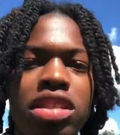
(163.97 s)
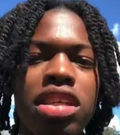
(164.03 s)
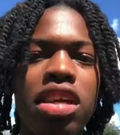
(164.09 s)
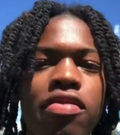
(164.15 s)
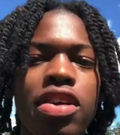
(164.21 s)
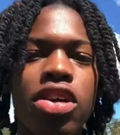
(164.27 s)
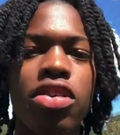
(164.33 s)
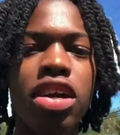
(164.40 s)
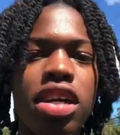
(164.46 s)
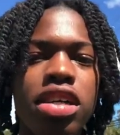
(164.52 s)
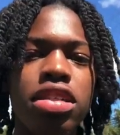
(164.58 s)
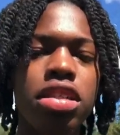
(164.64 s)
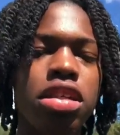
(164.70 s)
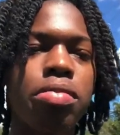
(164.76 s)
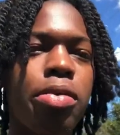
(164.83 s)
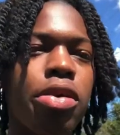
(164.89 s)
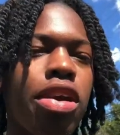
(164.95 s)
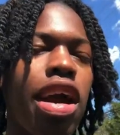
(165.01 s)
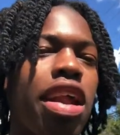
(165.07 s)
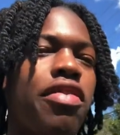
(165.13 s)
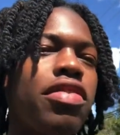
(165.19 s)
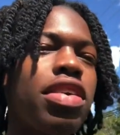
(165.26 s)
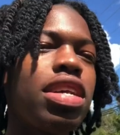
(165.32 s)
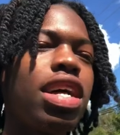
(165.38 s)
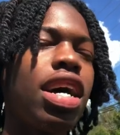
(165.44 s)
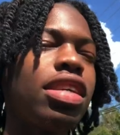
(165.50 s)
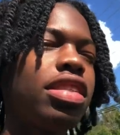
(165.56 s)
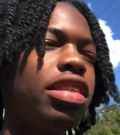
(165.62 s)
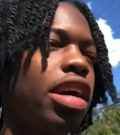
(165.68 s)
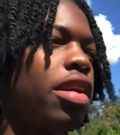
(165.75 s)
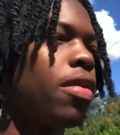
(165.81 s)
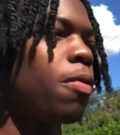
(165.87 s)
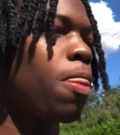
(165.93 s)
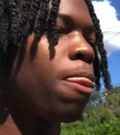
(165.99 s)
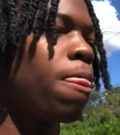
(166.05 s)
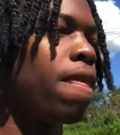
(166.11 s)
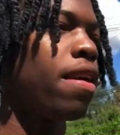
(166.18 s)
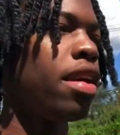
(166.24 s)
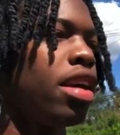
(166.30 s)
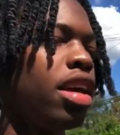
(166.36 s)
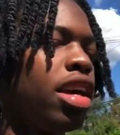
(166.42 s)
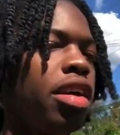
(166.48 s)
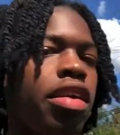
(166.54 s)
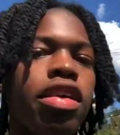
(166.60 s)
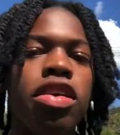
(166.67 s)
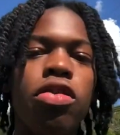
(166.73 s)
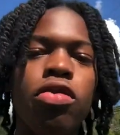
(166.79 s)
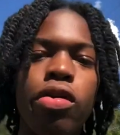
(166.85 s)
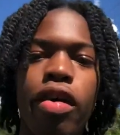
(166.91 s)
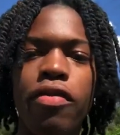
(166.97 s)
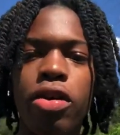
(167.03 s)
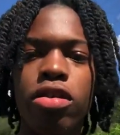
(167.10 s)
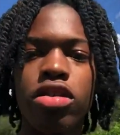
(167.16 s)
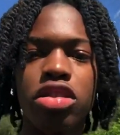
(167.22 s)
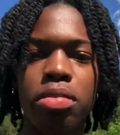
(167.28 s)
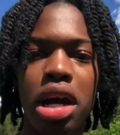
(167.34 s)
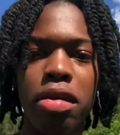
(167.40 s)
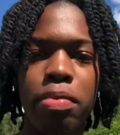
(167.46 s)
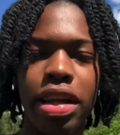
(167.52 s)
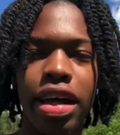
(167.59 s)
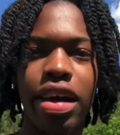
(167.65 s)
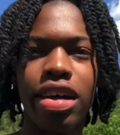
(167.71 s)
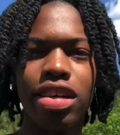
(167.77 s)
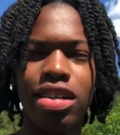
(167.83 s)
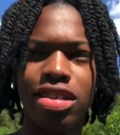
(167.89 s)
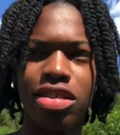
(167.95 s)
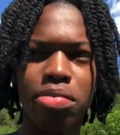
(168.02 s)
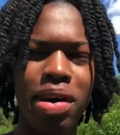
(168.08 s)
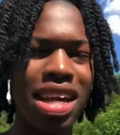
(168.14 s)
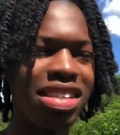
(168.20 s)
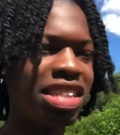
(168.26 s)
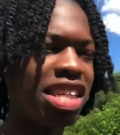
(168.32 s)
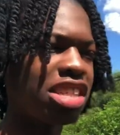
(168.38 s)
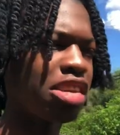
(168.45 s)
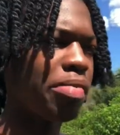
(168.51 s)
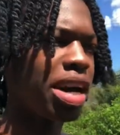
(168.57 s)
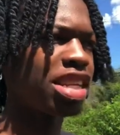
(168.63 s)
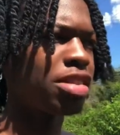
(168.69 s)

even crazier, bro, you gotta realize that you ever heard somebody say something about a